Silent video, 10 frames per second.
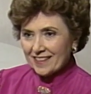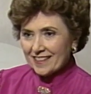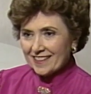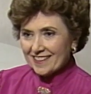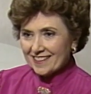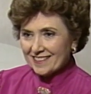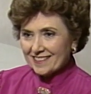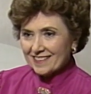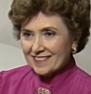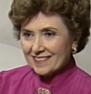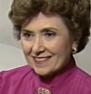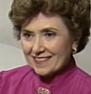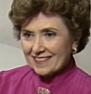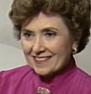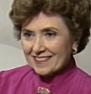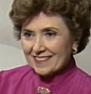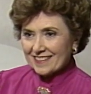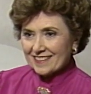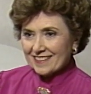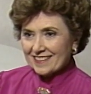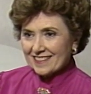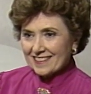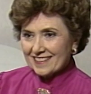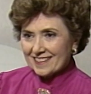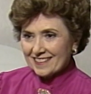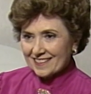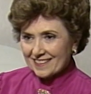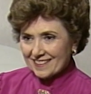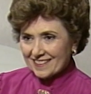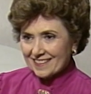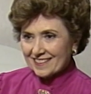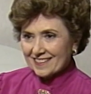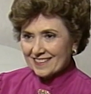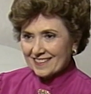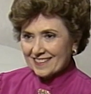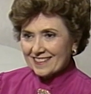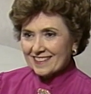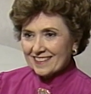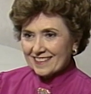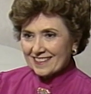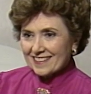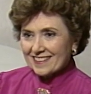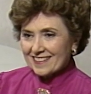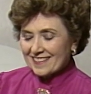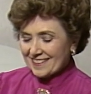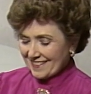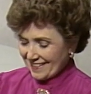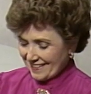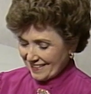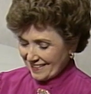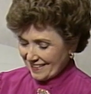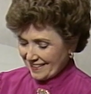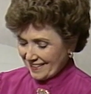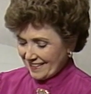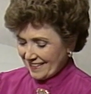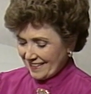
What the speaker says: (no one is talking)